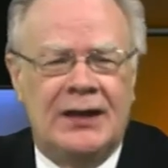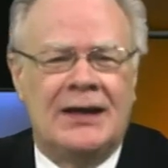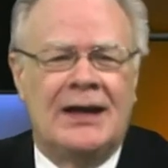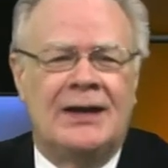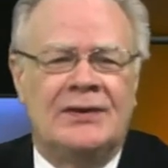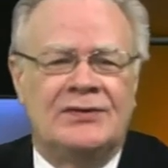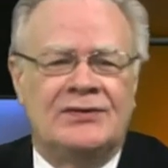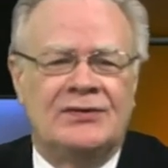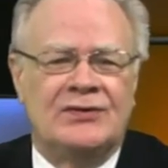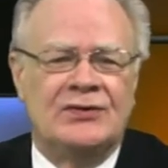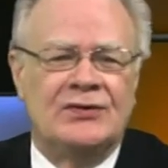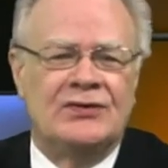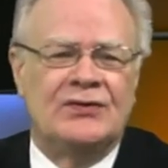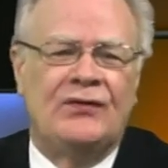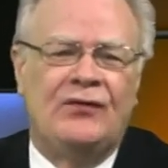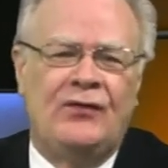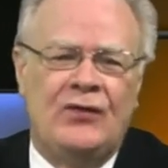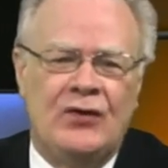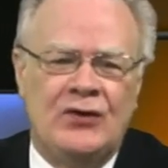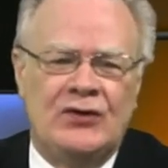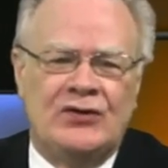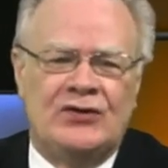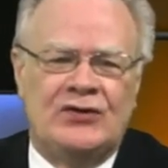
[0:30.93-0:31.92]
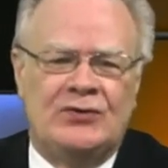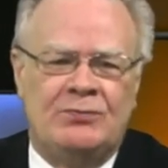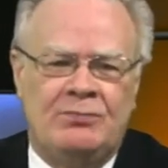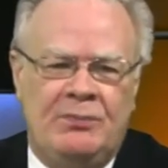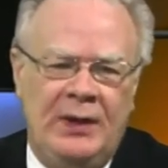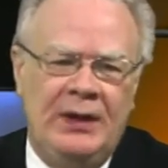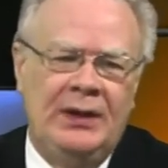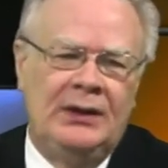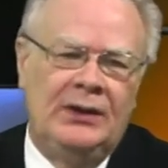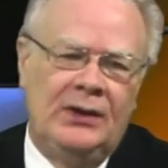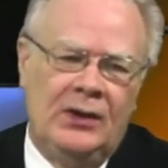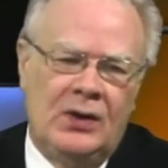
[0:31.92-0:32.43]
council's first
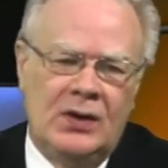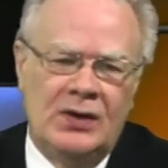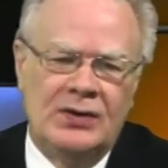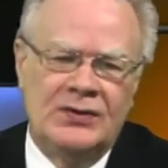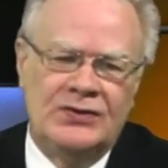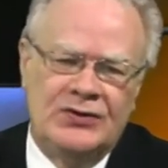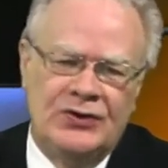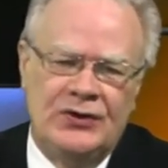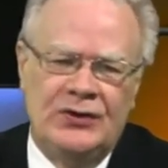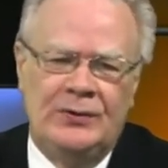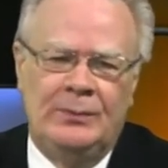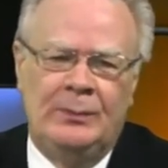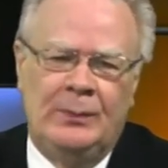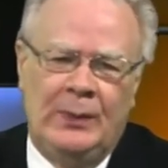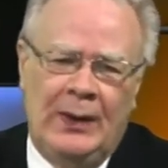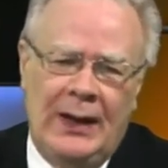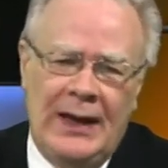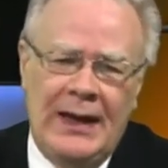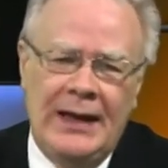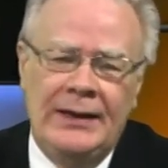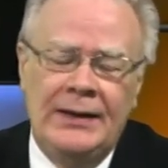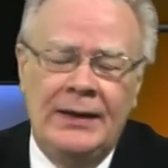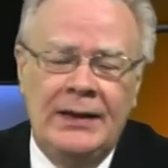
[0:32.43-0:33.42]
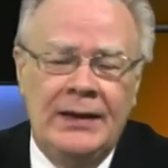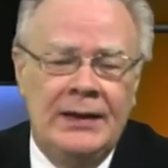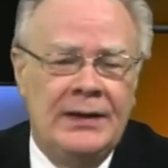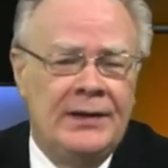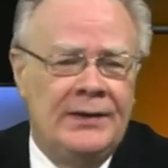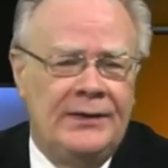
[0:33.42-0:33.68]
big long-term plan.